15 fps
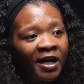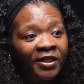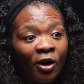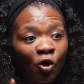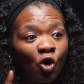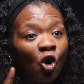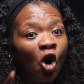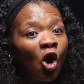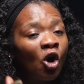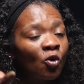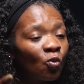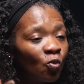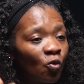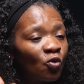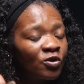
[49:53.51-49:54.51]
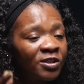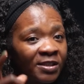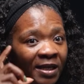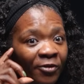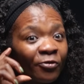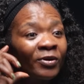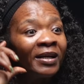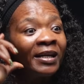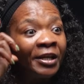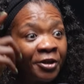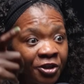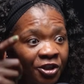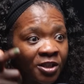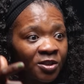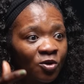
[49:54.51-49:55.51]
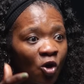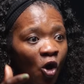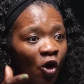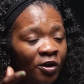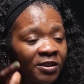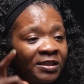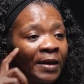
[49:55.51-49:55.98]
The God wound, the religious God,